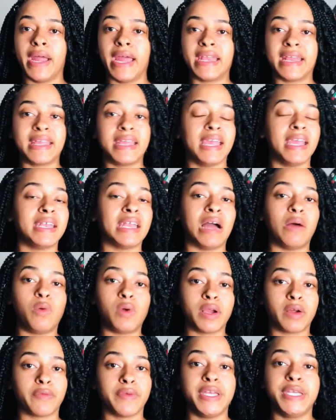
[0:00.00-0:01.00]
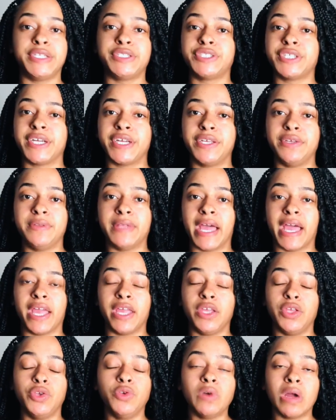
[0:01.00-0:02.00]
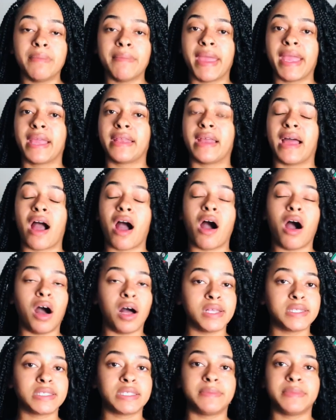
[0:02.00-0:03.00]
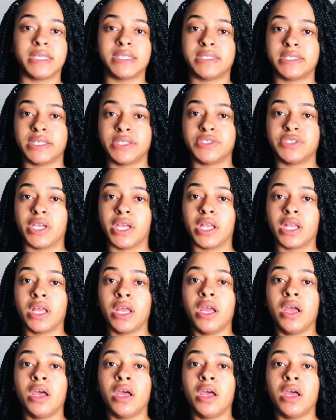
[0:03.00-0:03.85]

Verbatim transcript: and again, I want to reassure you that you are making an awesome decision.